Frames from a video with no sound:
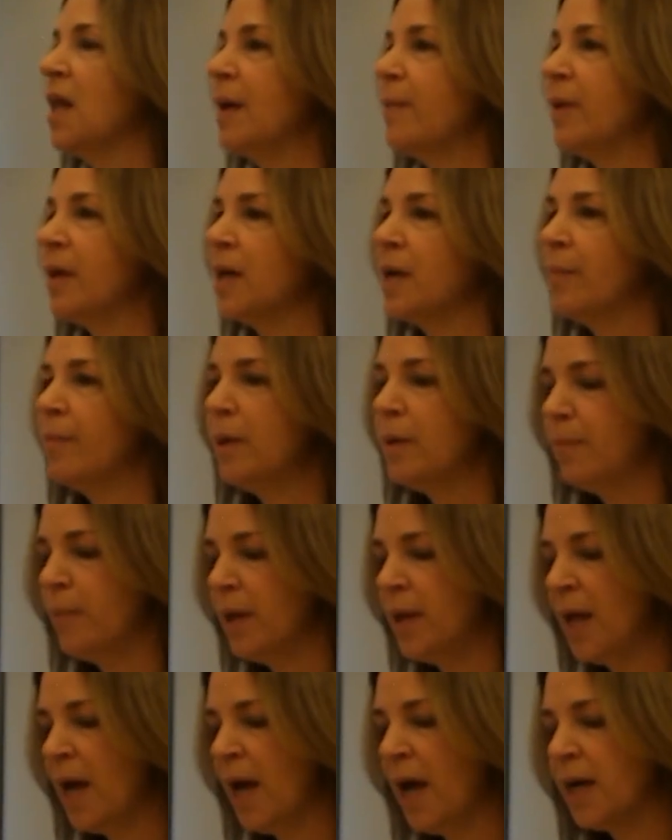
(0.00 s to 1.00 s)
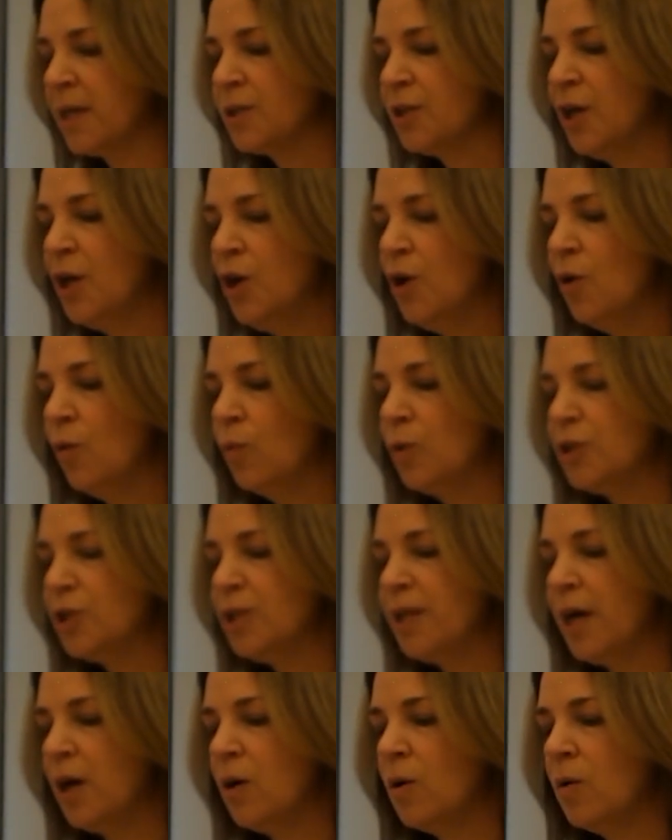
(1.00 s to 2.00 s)
Climate Commitment Act,
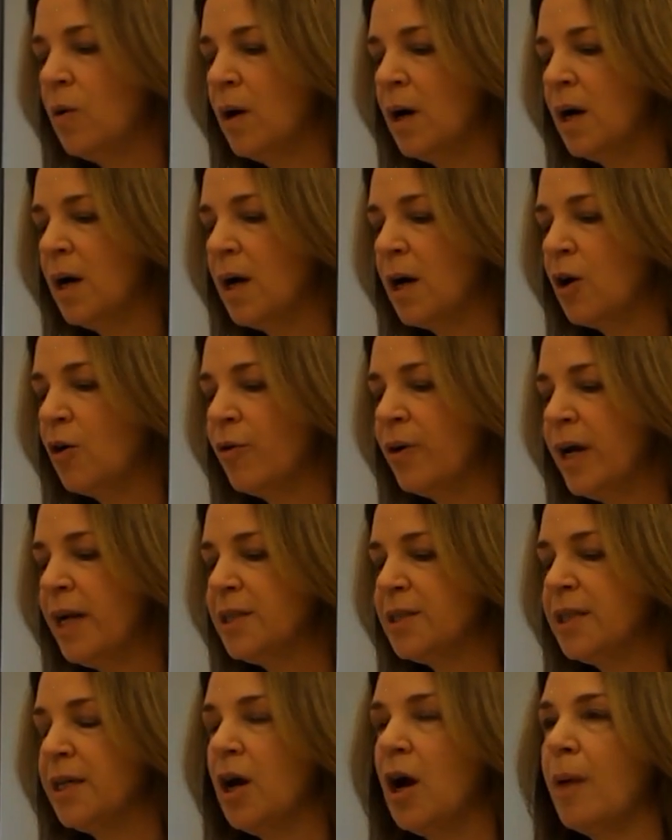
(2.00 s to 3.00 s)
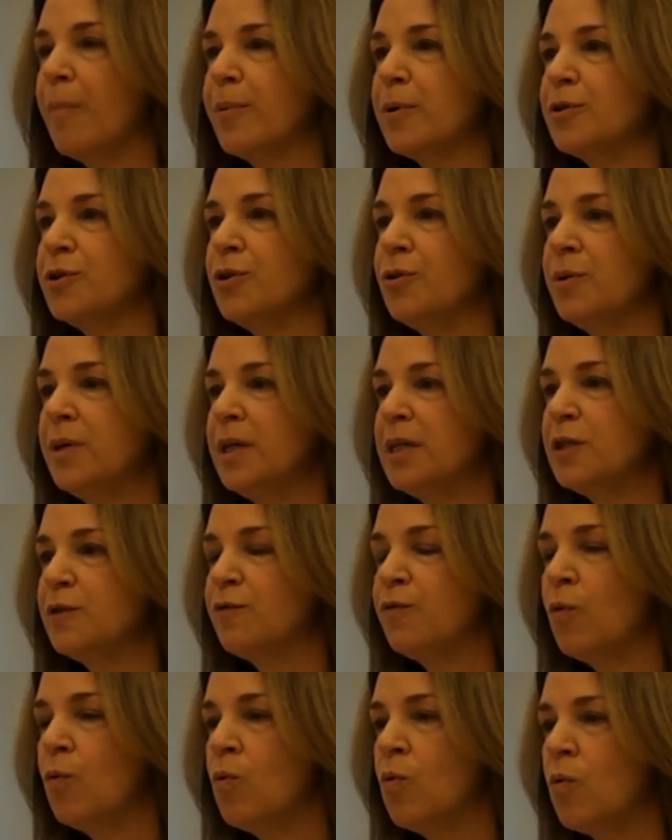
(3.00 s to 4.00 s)
which now creates the opportunities
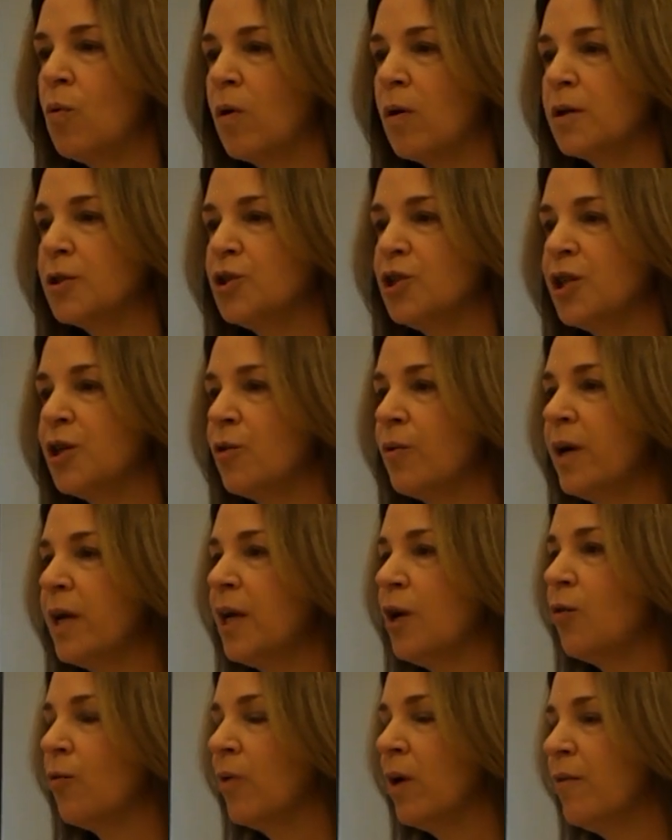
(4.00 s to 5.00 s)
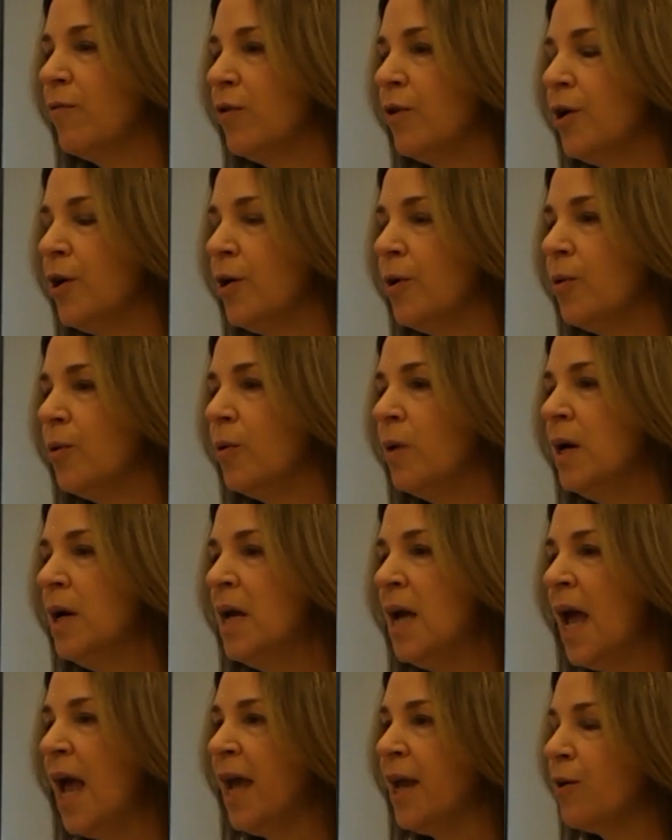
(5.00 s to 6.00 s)
for generating revenue
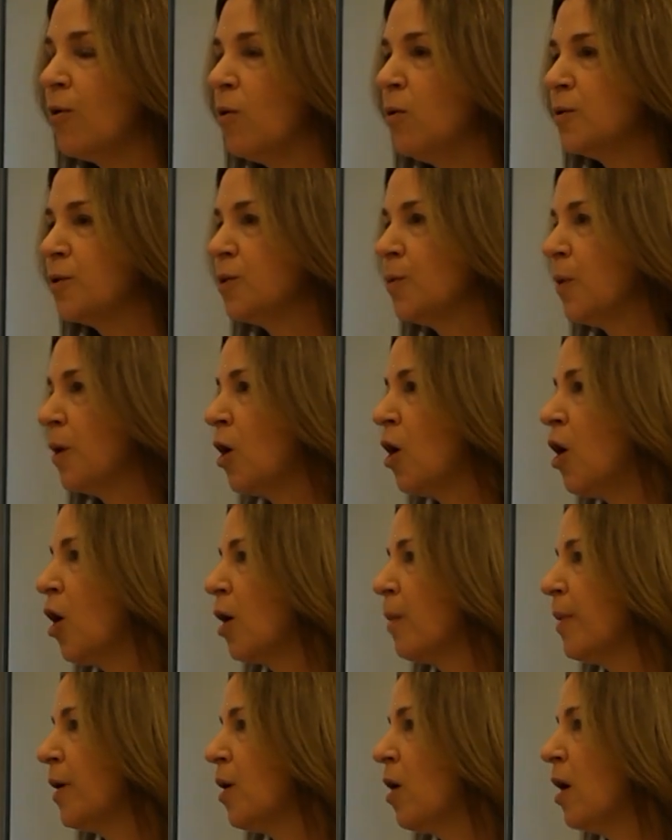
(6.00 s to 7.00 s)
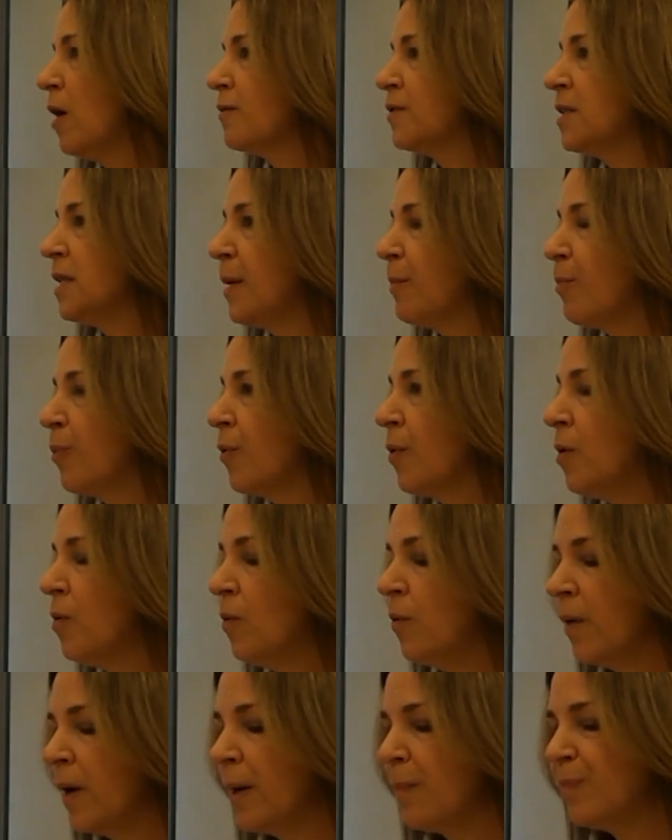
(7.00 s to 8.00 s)
and also a carbon offset
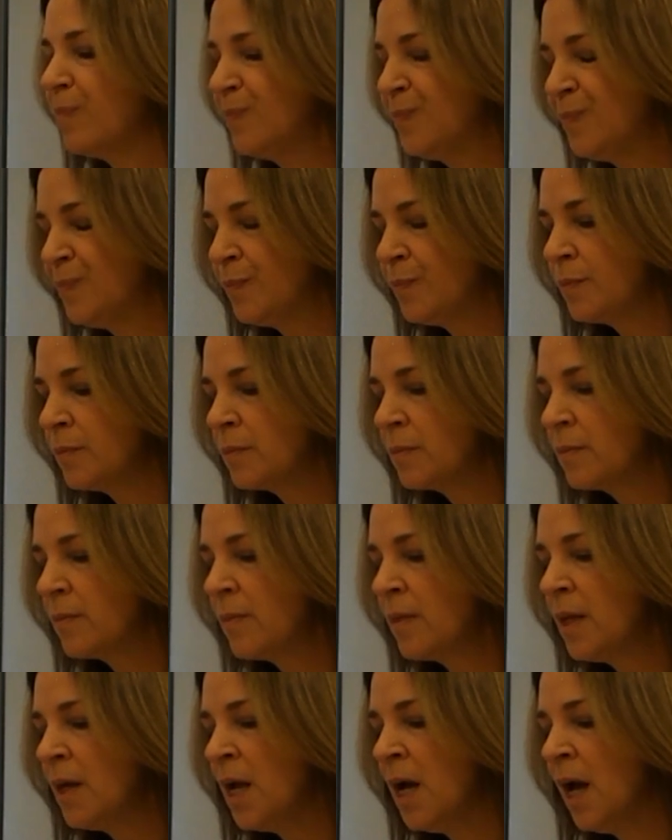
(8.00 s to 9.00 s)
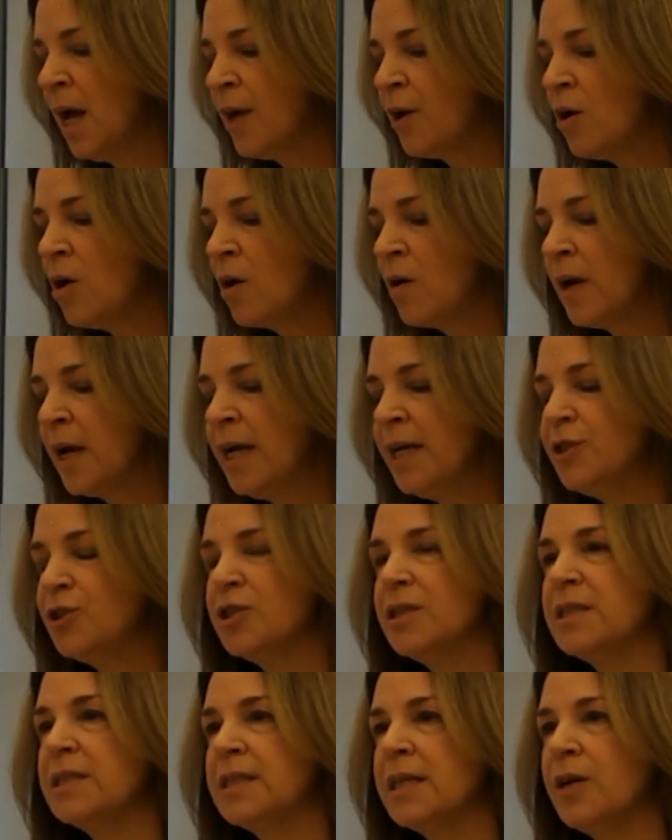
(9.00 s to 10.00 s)
program. At our
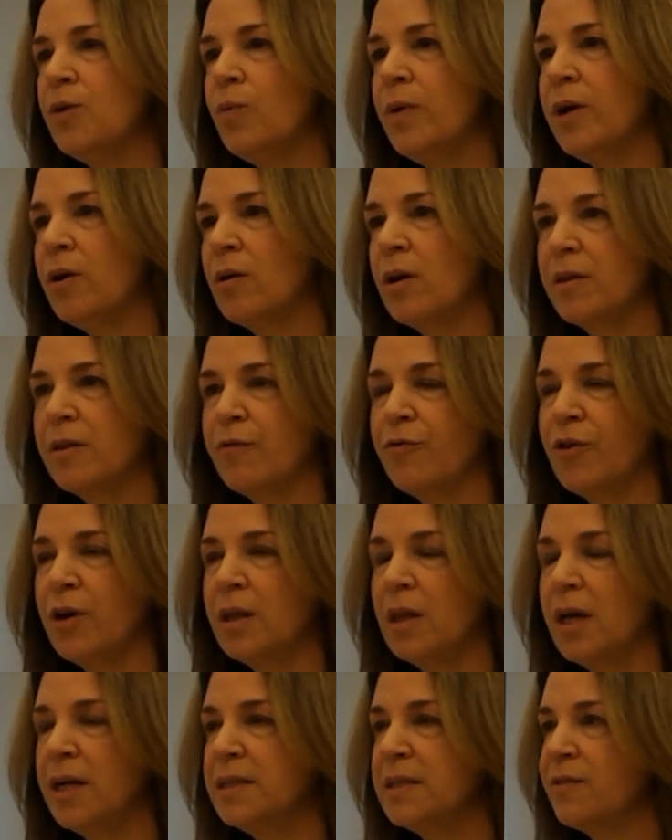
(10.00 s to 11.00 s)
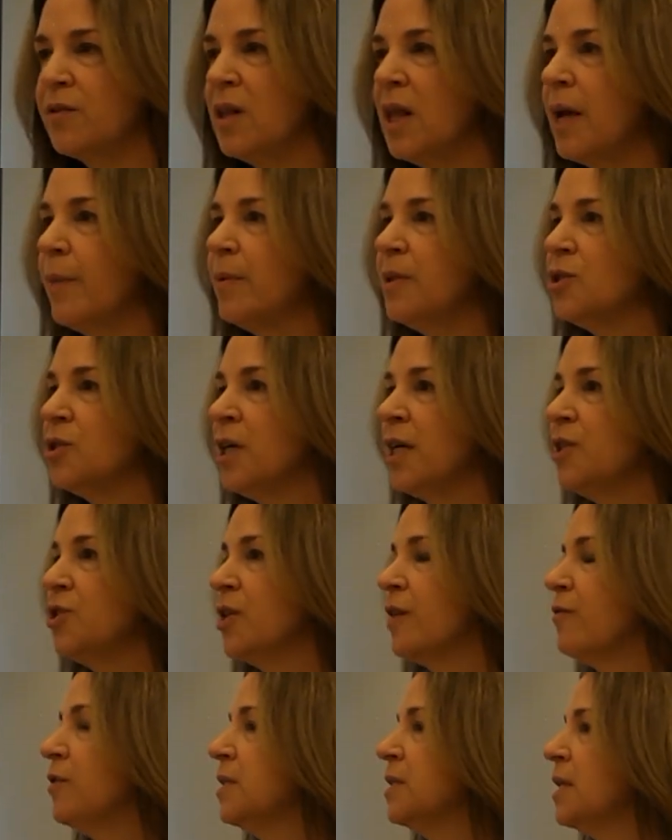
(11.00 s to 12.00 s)
agency, we are on the front lines of climate change
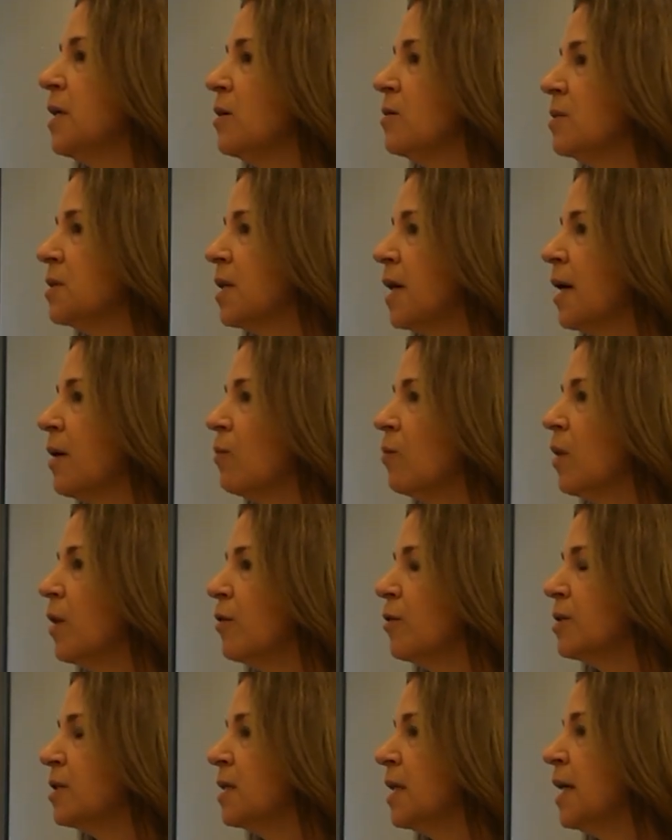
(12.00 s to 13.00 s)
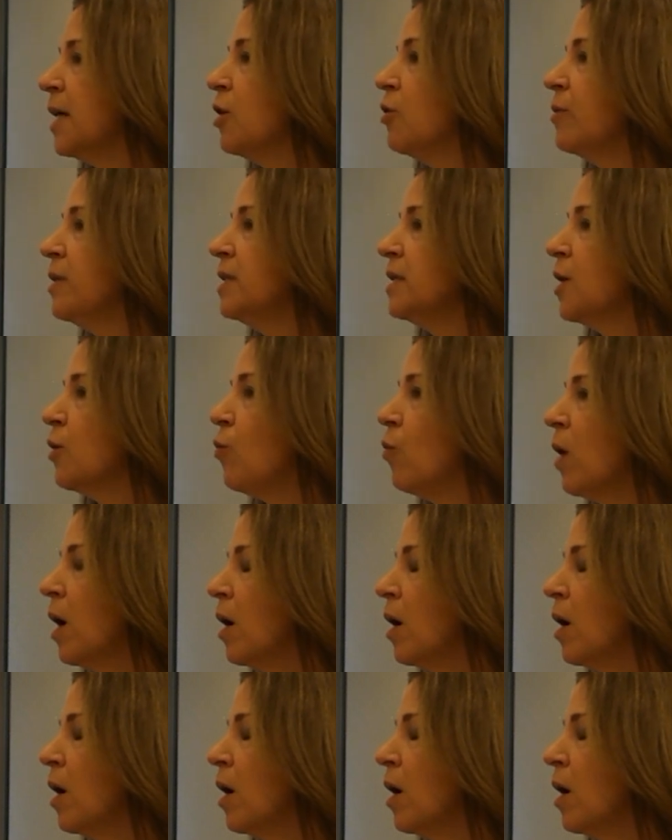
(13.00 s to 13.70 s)
every single day, whether it's the increasing